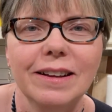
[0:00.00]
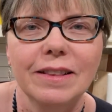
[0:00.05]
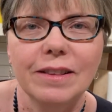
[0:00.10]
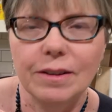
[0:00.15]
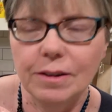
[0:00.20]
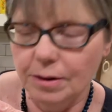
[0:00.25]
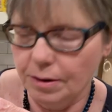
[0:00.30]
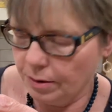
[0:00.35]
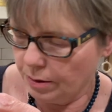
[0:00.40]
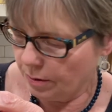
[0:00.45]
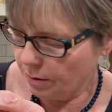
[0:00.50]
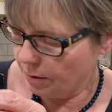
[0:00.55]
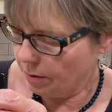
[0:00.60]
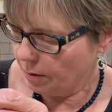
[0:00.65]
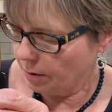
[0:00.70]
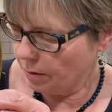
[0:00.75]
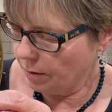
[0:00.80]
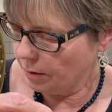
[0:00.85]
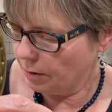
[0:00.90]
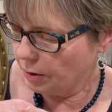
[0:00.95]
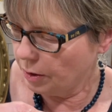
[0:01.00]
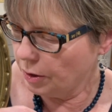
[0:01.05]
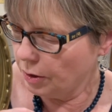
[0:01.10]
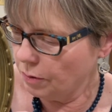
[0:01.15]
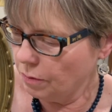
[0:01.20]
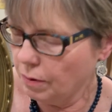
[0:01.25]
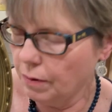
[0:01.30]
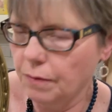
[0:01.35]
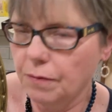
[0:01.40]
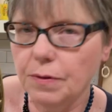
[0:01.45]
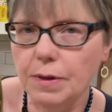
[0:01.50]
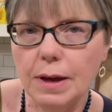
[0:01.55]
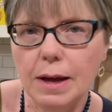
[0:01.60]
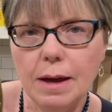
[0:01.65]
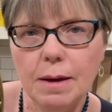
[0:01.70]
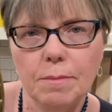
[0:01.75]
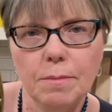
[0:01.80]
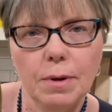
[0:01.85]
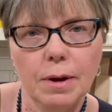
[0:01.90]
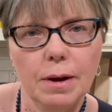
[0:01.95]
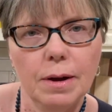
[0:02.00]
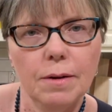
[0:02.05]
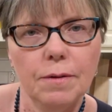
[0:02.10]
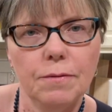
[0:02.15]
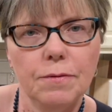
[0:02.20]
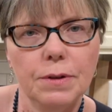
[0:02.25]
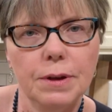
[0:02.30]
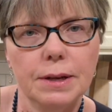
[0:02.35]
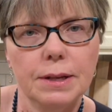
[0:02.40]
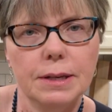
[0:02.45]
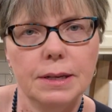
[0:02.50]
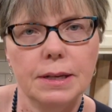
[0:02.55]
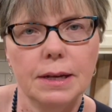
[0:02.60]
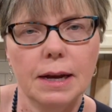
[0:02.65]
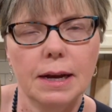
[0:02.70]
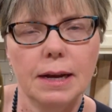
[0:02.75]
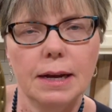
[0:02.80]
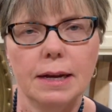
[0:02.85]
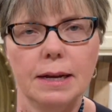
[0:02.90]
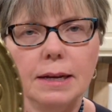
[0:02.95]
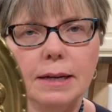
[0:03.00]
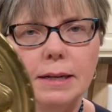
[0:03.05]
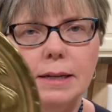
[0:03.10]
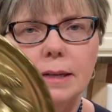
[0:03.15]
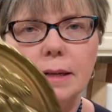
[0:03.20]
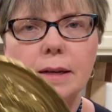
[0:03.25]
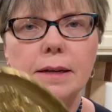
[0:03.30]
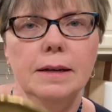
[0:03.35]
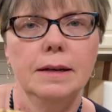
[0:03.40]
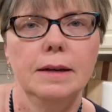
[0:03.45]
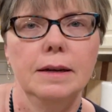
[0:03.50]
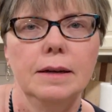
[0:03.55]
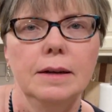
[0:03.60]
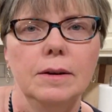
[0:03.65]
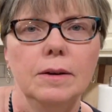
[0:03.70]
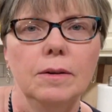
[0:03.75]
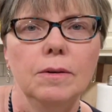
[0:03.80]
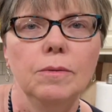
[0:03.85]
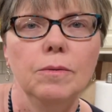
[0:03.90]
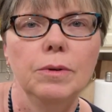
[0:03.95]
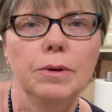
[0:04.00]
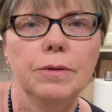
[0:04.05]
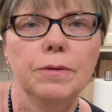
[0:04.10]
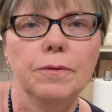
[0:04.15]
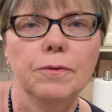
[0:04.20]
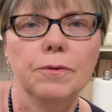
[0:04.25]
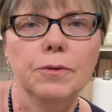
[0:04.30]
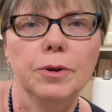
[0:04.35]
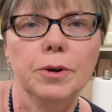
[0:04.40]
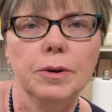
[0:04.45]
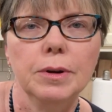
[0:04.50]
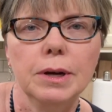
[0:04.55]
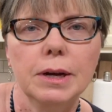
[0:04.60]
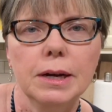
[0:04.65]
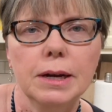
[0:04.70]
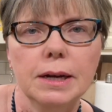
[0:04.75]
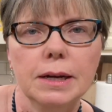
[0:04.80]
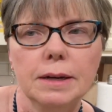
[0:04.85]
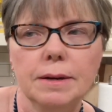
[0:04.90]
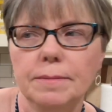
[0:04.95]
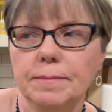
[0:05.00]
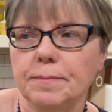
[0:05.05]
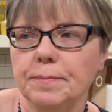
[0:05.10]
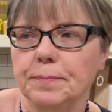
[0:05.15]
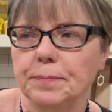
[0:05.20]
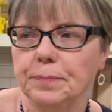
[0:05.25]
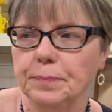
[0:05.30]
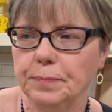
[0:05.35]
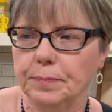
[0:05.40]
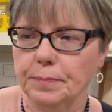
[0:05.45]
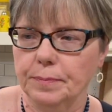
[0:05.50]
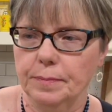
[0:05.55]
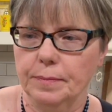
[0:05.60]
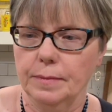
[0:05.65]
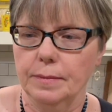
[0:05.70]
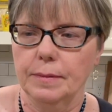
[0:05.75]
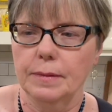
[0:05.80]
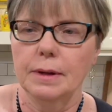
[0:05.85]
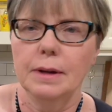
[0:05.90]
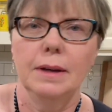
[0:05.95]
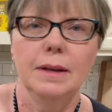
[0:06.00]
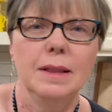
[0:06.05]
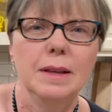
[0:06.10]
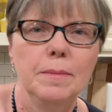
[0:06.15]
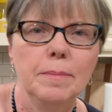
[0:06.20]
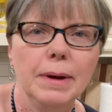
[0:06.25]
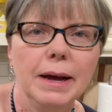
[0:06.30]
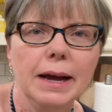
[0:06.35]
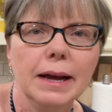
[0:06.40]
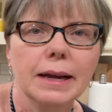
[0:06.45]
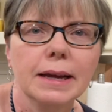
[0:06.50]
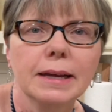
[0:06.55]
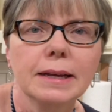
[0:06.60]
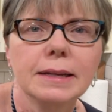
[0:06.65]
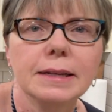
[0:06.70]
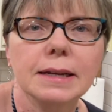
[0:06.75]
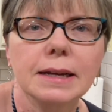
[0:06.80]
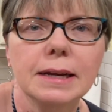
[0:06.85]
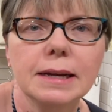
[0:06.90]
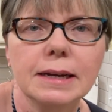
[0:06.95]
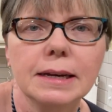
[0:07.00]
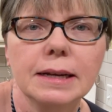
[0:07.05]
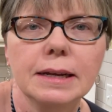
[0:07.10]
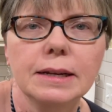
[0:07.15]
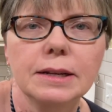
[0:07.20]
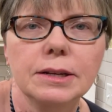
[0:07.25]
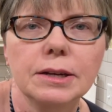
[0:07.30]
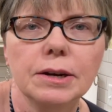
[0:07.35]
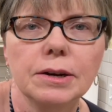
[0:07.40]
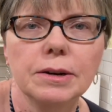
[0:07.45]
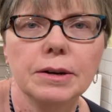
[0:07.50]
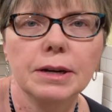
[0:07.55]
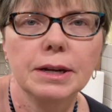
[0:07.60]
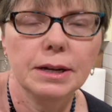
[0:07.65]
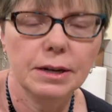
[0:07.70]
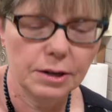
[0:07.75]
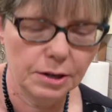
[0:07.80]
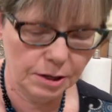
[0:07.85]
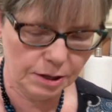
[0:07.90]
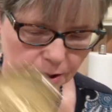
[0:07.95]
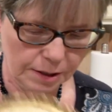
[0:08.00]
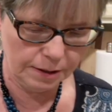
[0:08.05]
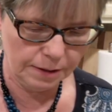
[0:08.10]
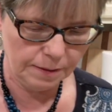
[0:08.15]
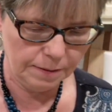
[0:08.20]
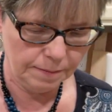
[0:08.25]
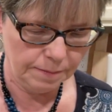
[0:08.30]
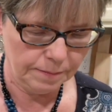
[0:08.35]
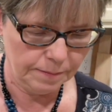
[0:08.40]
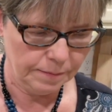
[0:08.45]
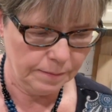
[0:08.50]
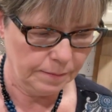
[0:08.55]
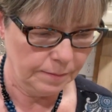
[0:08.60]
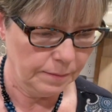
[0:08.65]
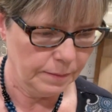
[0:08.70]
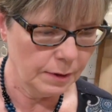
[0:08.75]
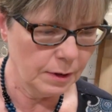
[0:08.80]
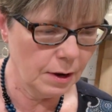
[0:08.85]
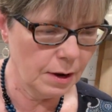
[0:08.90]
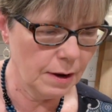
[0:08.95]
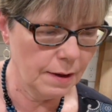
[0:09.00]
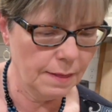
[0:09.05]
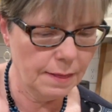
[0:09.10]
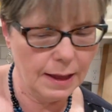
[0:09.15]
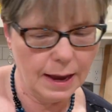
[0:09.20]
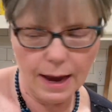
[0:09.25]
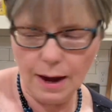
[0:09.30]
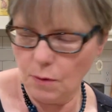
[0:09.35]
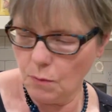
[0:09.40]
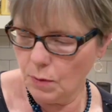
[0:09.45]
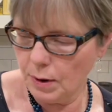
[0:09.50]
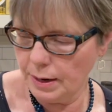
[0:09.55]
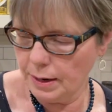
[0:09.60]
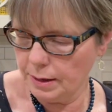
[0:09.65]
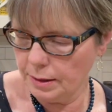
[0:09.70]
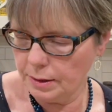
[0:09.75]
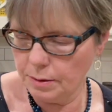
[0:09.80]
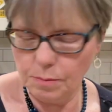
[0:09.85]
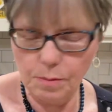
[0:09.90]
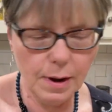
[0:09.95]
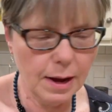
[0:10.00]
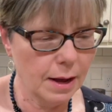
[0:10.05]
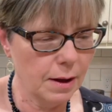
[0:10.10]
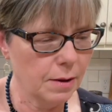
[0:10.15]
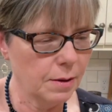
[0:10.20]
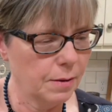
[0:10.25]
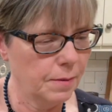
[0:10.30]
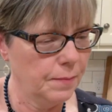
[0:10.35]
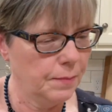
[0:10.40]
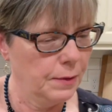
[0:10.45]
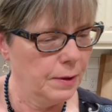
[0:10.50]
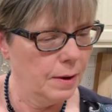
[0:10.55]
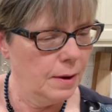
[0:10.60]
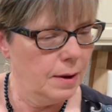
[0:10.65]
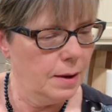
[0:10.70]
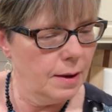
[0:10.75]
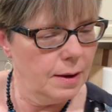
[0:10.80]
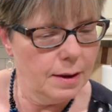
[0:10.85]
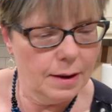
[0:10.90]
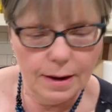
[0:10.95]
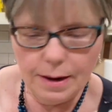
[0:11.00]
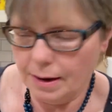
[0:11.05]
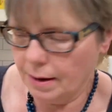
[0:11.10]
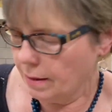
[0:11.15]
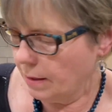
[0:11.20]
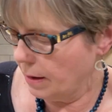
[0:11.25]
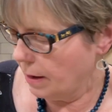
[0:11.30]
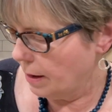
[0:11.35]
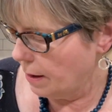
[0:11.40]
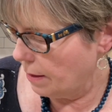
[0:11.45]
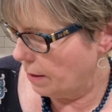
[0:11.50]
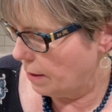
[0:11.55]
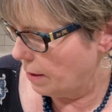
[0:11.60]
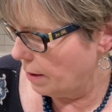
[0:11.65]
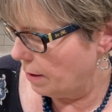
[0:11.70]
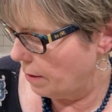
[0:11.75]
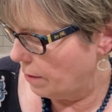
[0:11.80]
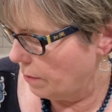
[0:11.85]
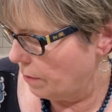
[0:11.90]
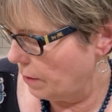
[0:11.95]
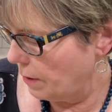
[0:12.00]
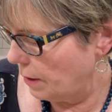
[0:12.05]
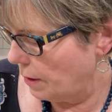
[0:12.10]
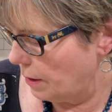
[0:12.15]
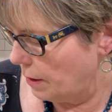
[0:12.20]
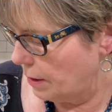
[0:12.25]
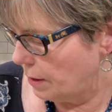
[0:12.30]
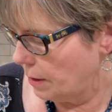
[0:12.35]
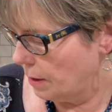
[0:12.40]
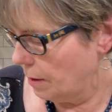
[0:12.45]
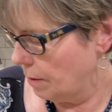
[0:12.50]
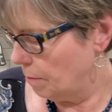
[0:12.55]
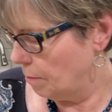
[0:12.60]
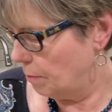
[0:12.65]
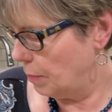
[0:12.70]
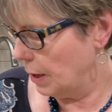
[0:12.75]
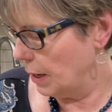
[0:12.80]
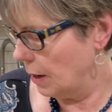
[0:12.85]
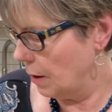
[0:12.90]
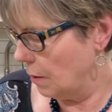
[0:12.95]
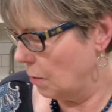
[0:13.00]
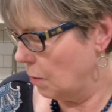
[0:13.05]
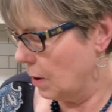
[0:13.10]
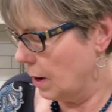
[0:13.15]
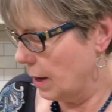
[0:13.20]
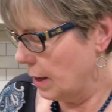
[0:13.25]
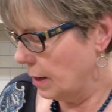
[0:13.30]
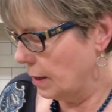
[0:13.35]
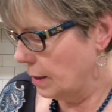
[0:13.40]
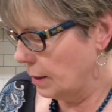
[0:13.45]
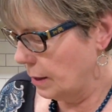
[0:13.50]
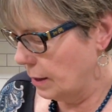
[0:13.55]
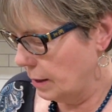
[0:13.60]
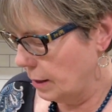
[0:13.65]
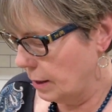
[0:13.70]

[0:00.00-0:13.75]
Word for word: There's two of them of this size with fruit on. And the back is kind of tarnished on that one as well. And then these big ones.